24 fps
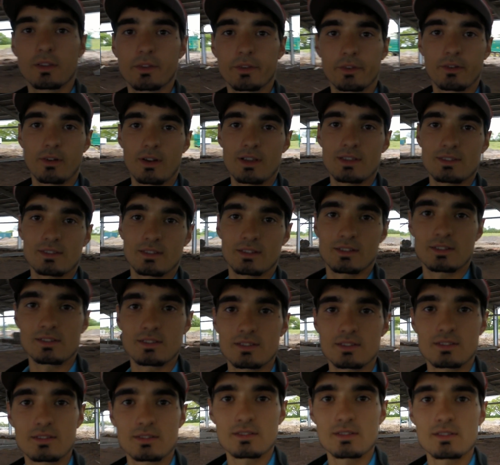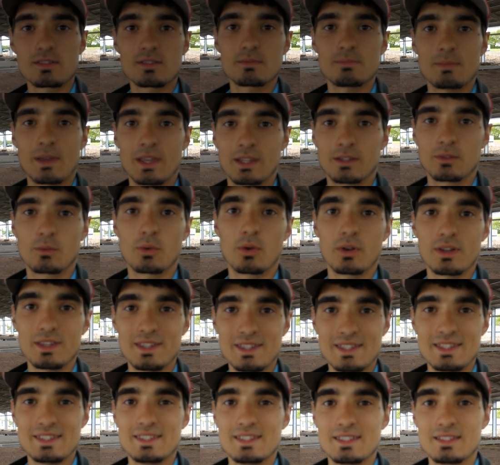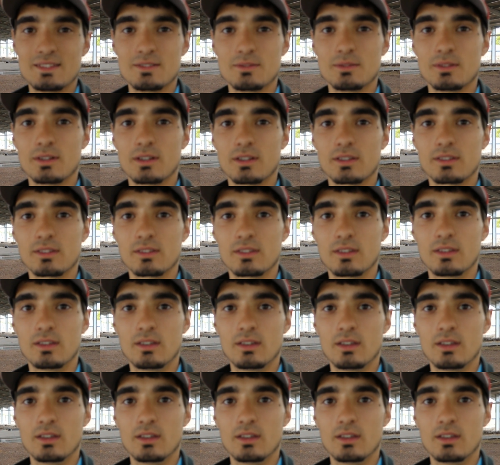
grazing is made quite easy to us,